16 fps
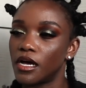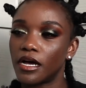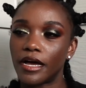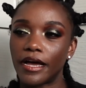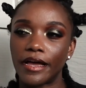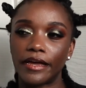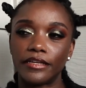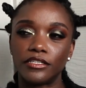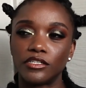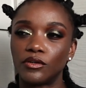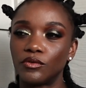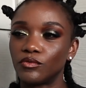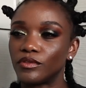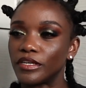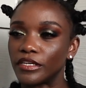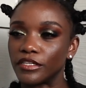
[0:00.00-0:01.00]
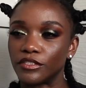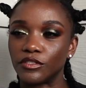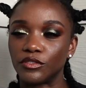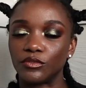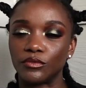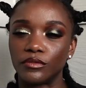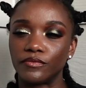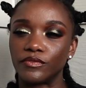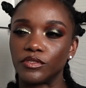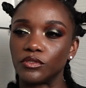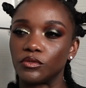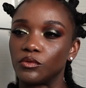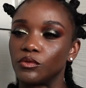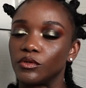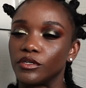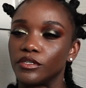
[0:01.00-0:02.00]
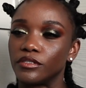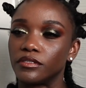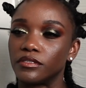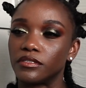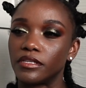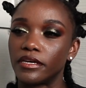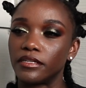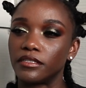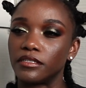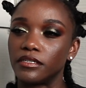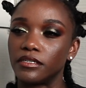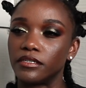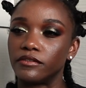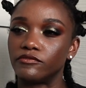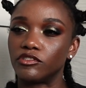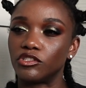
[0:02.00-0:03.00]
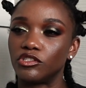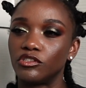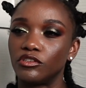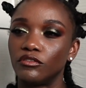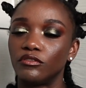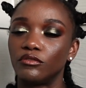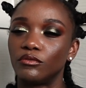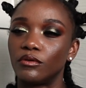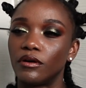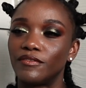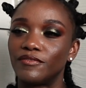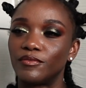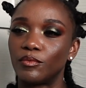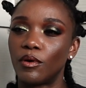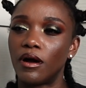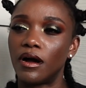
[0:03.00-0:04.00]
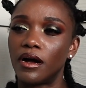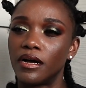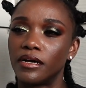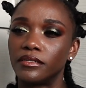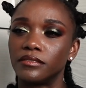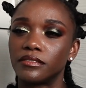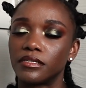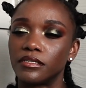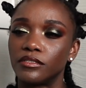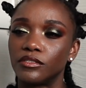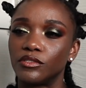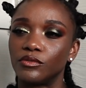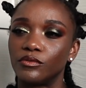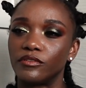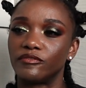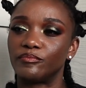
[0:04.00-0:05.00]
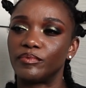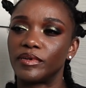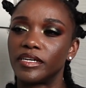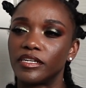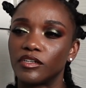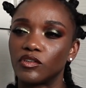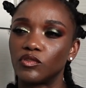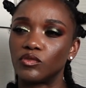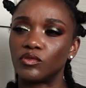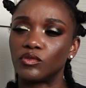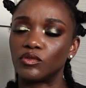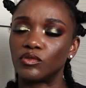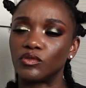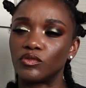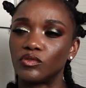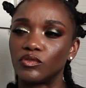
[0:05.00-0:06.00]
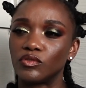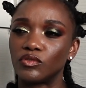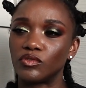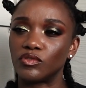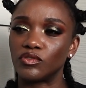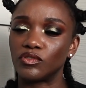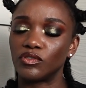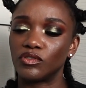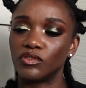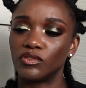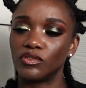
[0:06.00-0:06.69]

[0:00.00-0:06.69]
I don't think it's 2 of Swords. That leaves 2 of Wands and 2 of Pentacles.